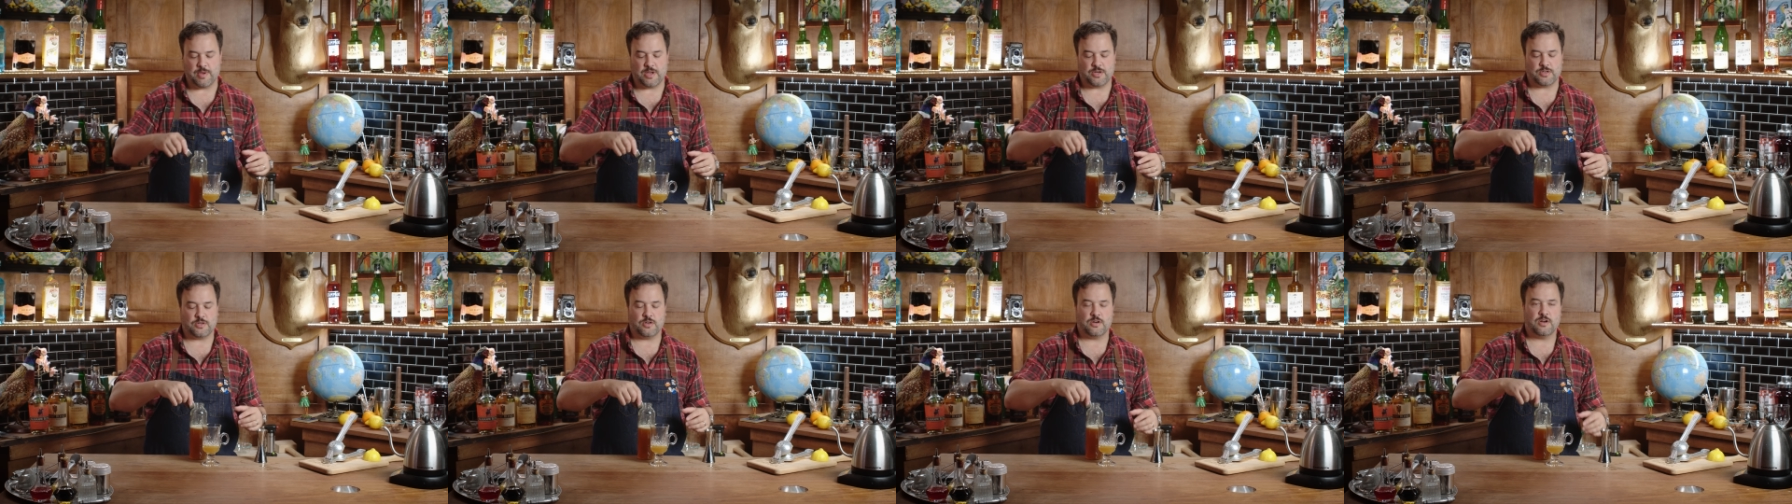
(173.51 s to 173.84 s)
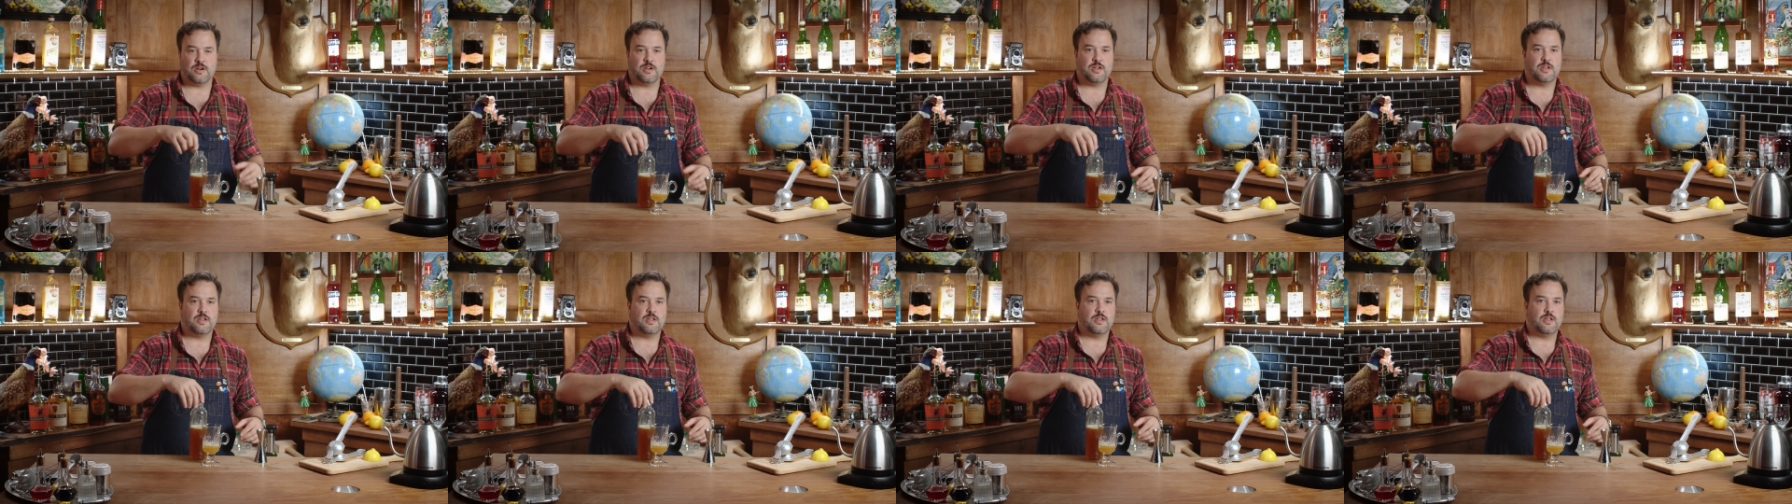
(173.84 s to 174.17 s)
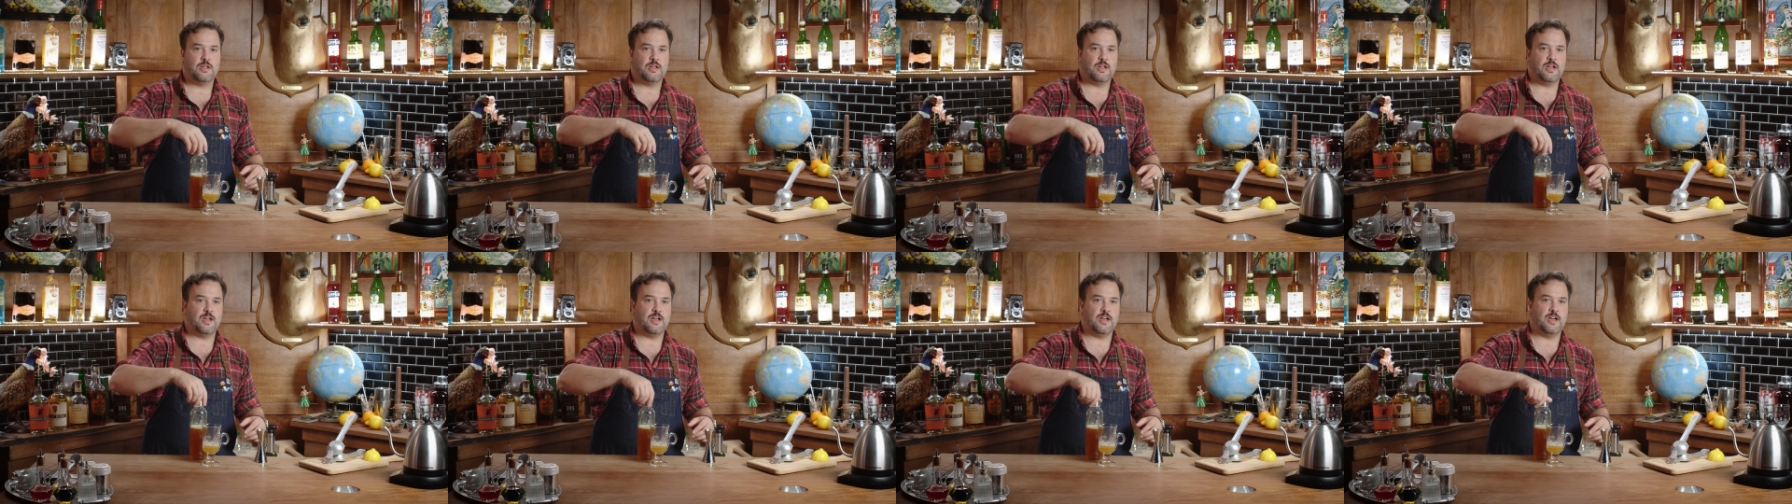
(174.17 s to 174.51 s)
measure
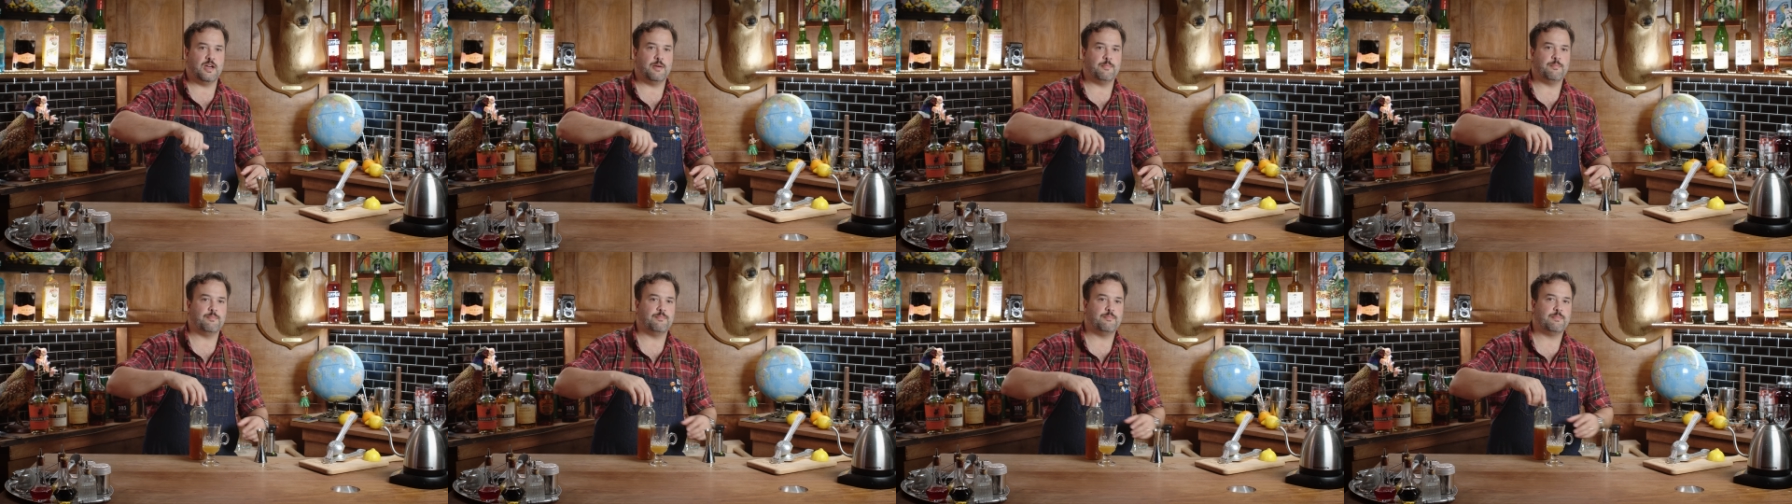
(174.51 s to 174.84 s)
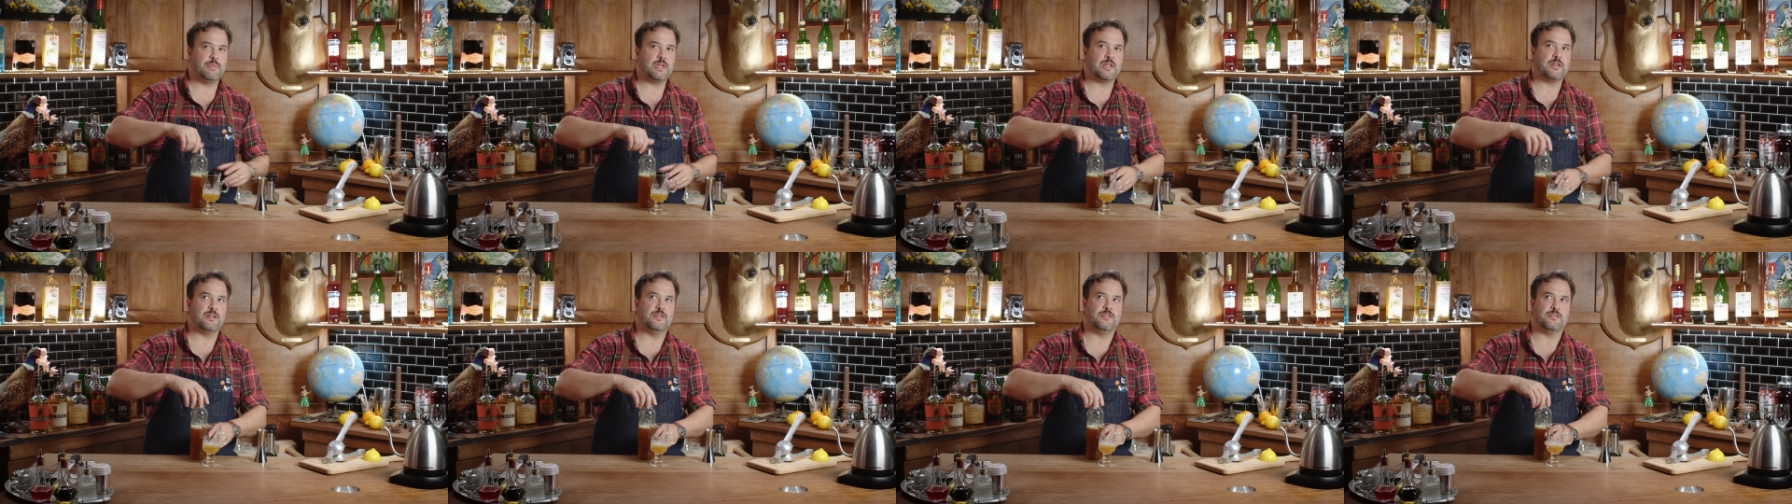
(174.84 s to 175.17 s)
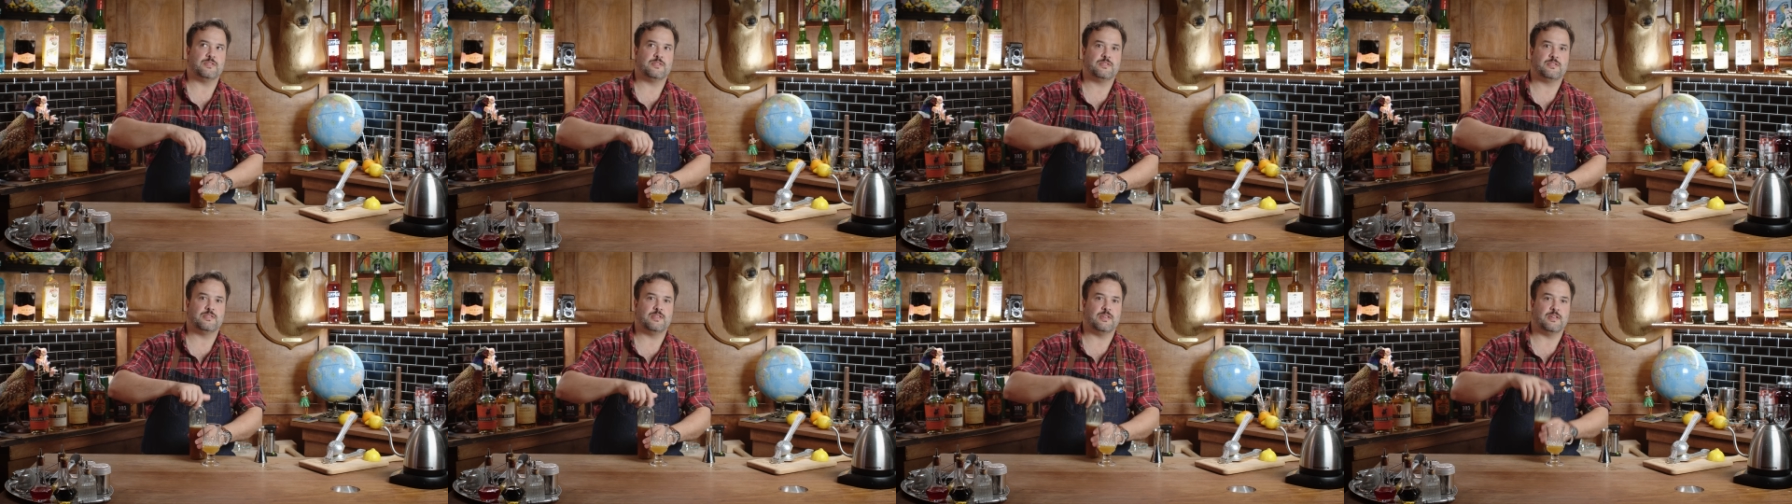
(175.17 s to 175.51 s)
um,
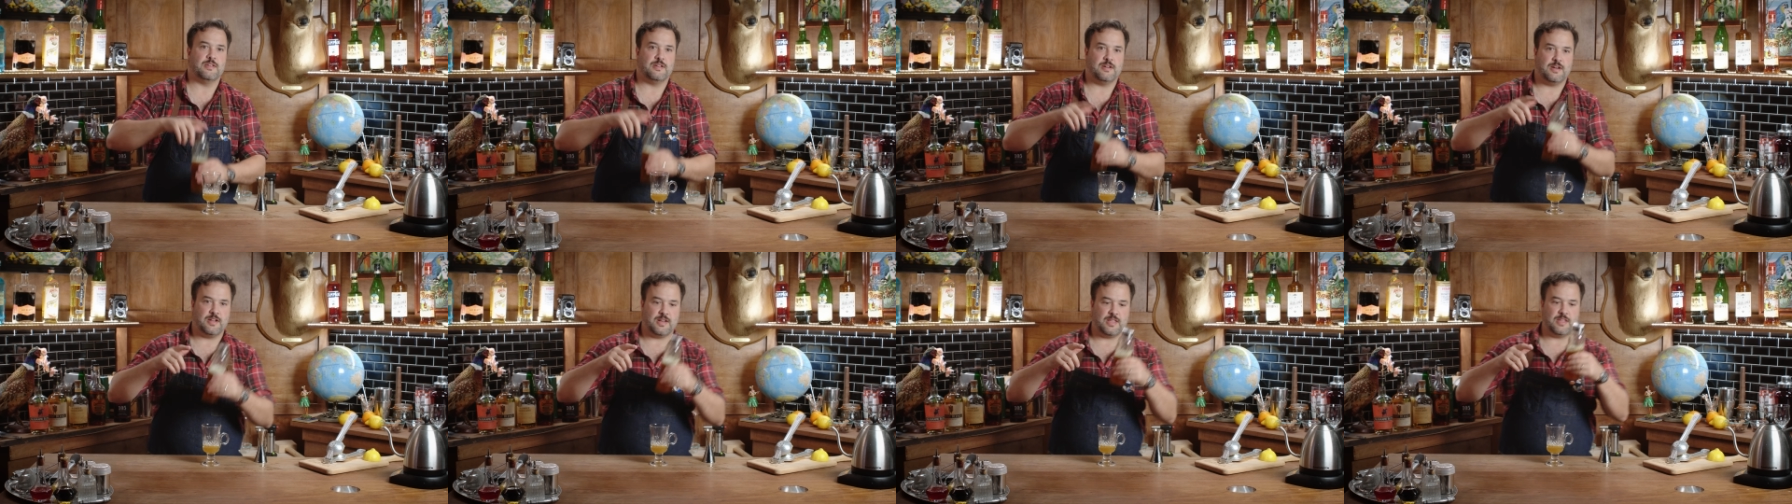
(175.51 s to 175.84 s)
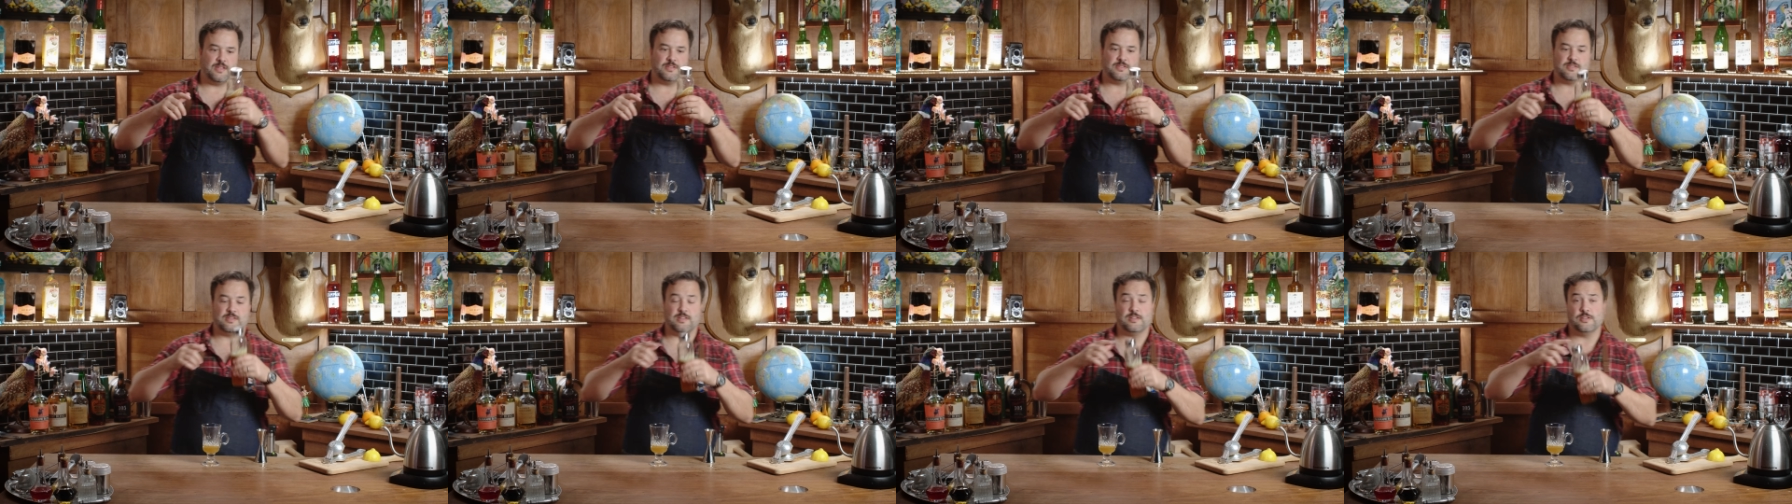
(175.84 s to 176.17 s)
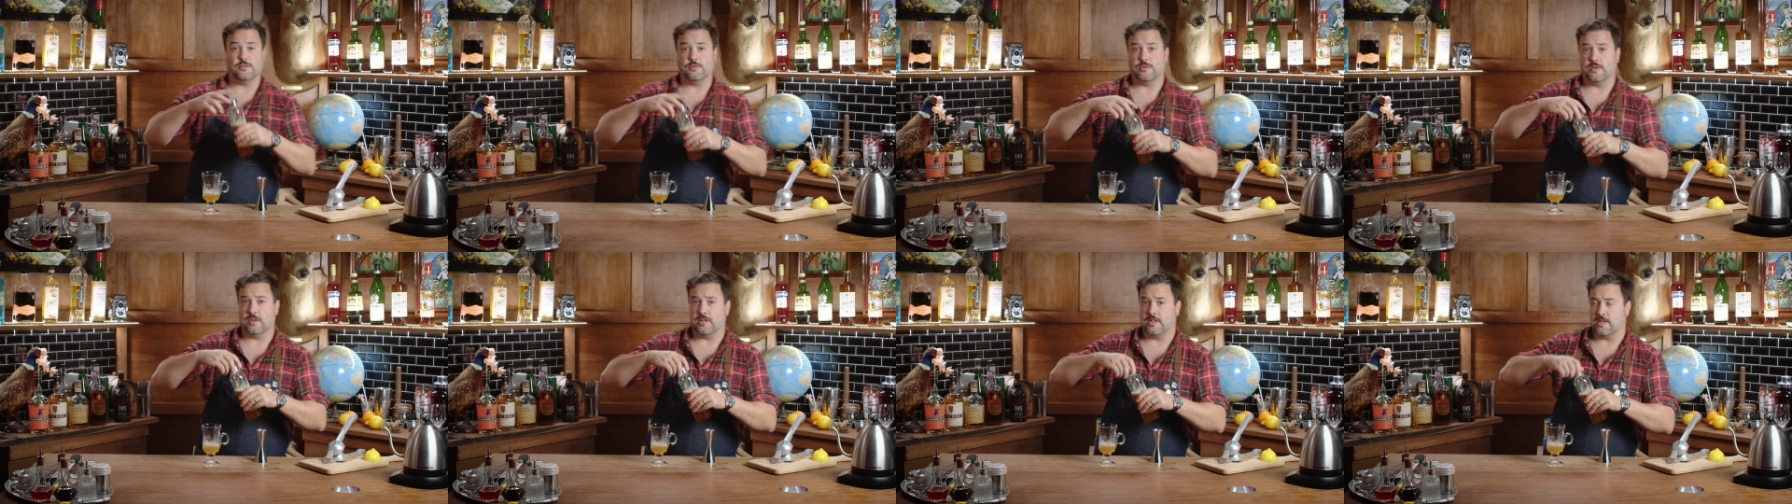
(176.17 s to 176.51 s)
because the honey is
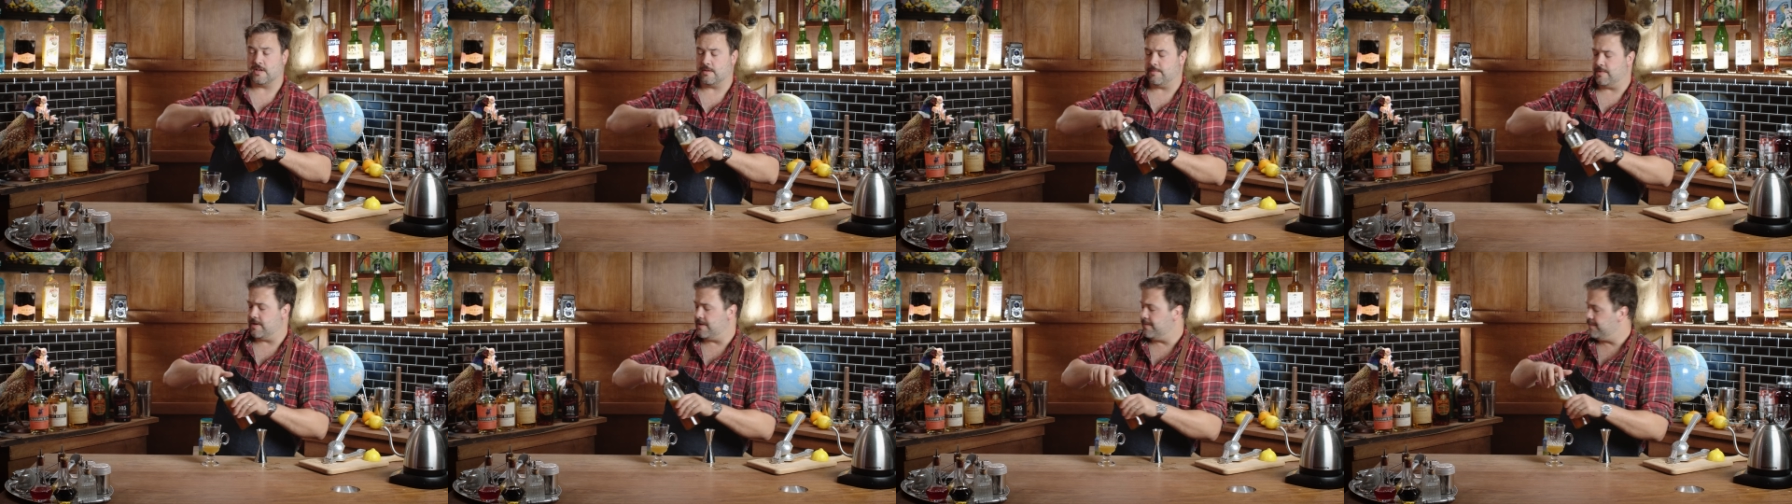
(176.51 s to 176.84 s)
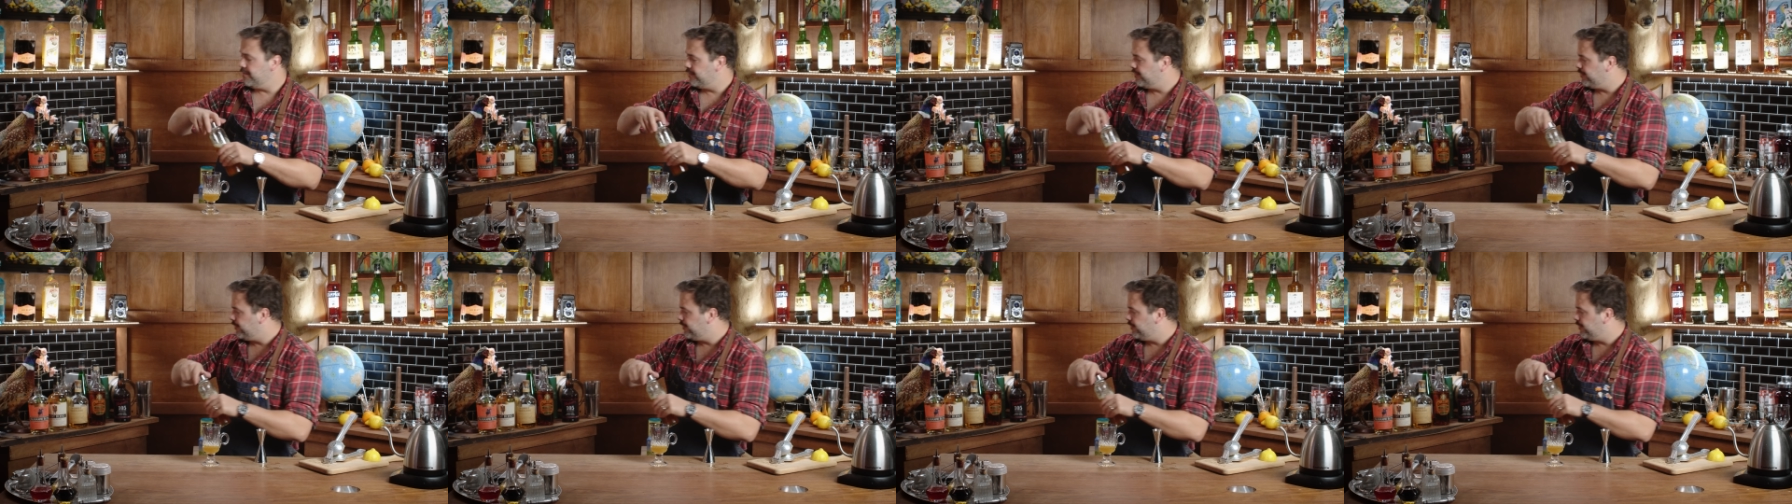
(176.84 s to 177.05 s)
diluted a little bit.